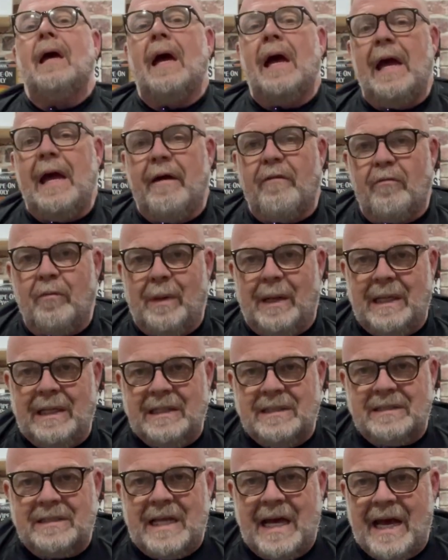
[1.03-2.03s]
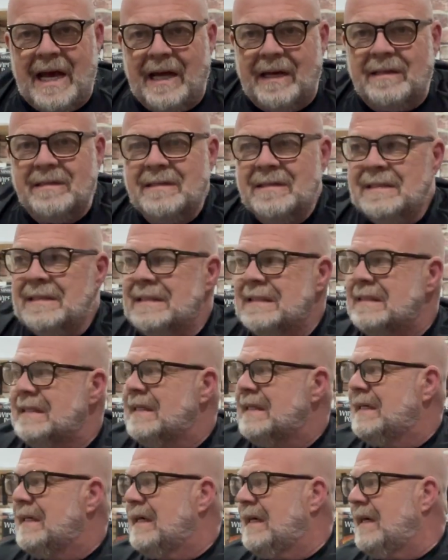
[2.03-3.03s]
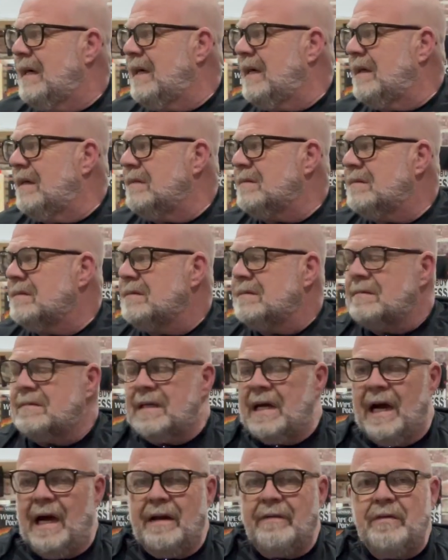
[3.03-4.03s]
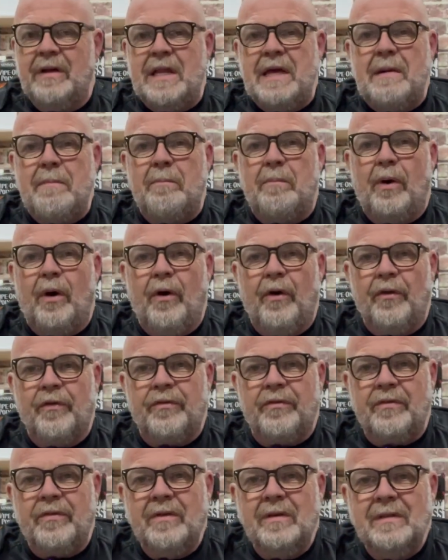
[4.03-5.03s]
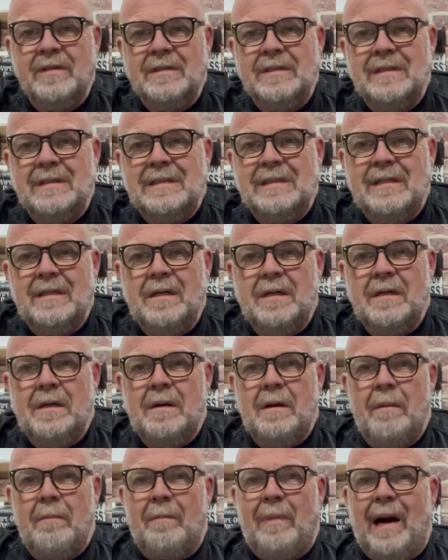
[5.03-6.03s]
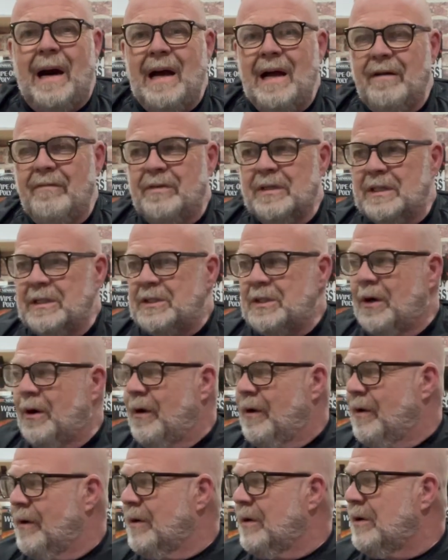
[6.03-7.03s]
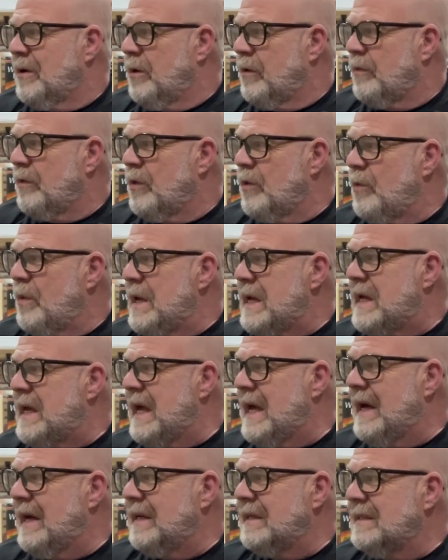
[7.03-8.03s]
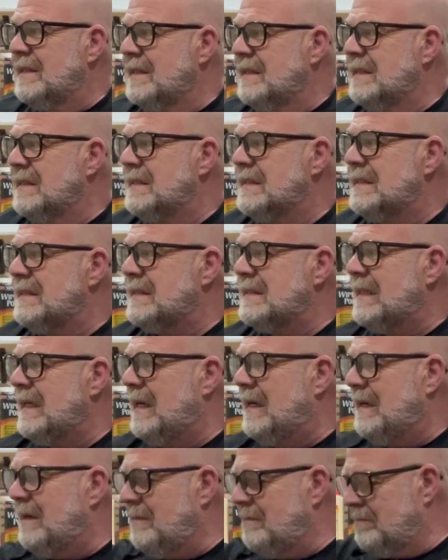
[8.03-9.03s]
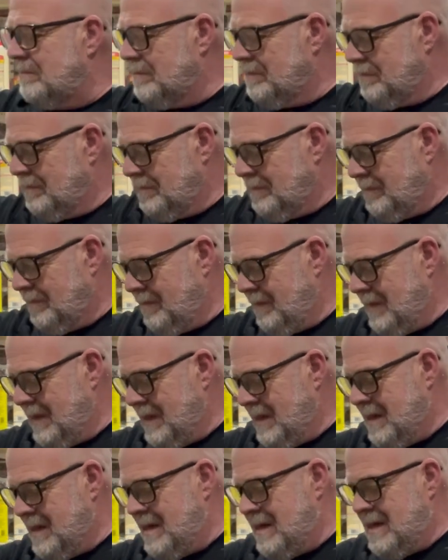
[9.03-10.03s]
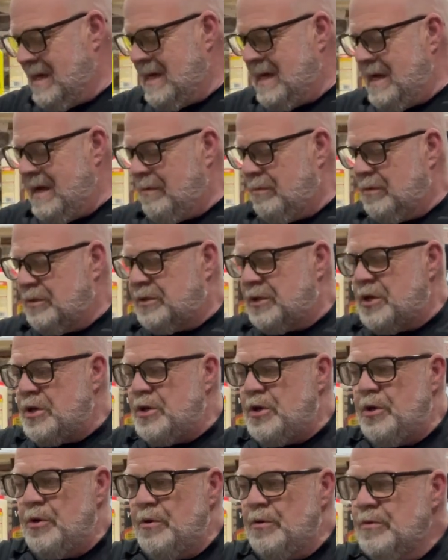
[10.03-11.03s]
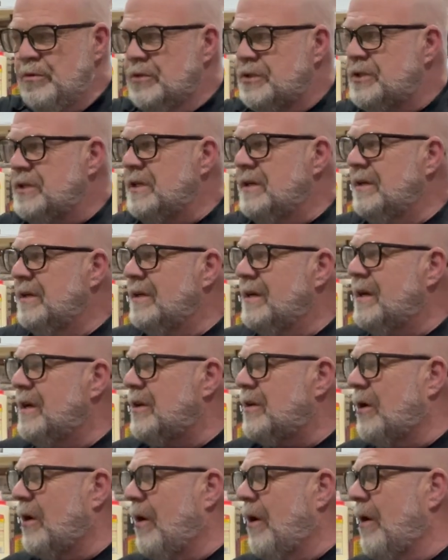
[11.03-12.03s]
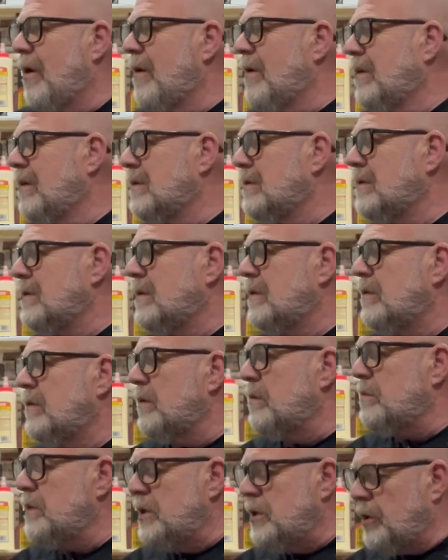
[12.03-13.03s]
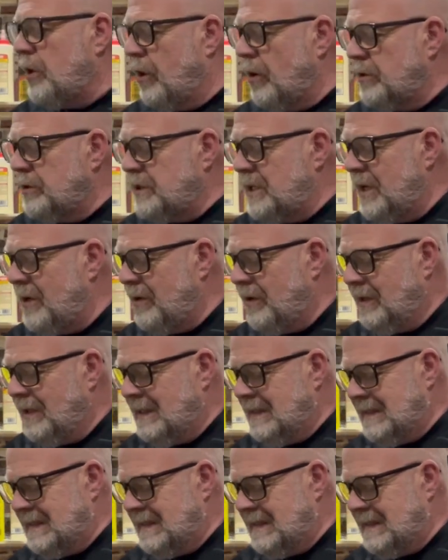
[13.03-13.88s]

Hey everybody, it's Dan. Uh, kind of an impulse buy of a guitar over the weekend. Um, it was a used guitar from Guitar Center,